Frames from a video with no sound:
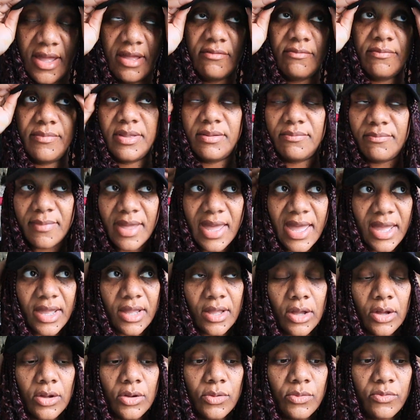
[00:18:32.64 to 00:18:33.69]
have been
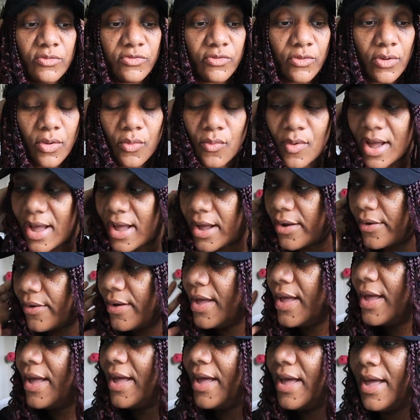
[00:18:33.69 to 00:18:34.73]
back home for a while.
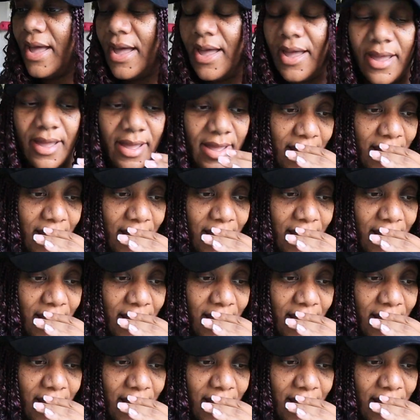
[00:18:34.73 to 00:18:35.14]
I